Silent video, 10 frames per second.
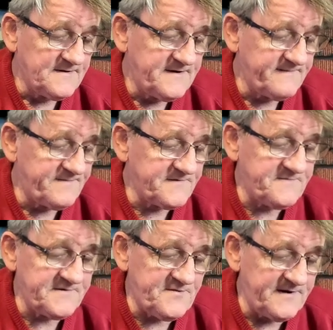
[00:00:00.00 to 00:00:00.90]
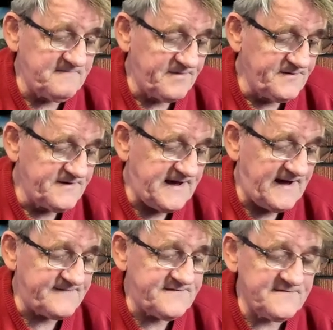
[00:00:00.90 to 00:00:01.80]
difference between blue
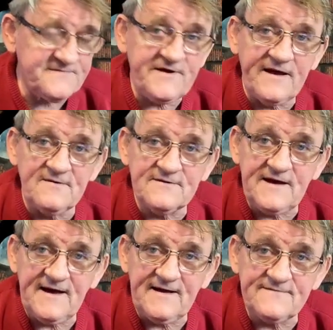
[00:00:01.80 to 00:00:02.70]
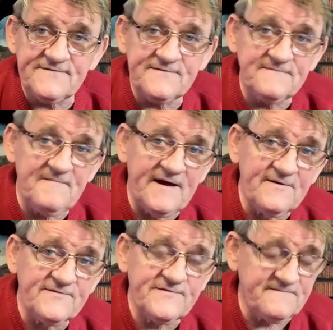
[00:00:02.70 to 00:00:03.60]
cats and channel cats, and
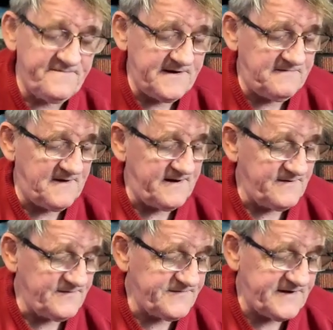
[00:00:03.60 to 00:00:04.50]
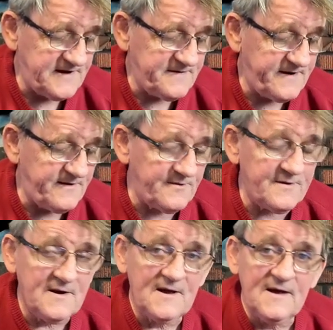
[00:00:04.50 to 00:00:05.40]
males and females, and
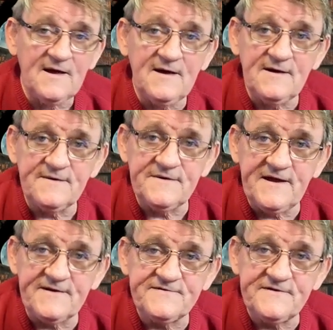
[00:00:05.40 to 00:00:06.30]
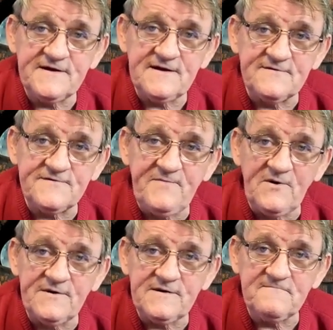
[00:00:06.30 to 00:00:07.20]
their nesting and
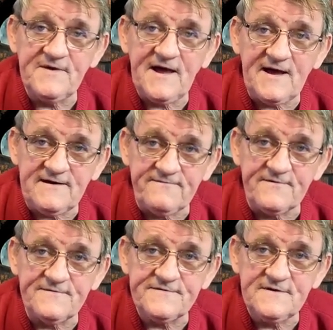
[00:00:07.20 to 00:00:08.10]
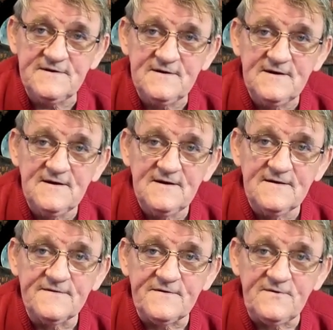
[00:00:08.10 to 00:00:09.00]
spawning behaviors.
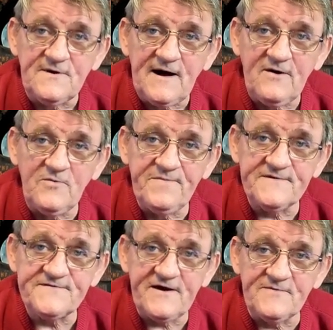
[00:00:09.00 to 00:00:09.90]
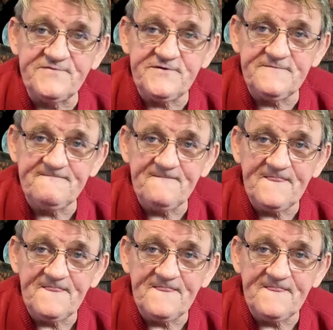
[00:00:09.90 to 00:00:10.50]
So I hope this helps you.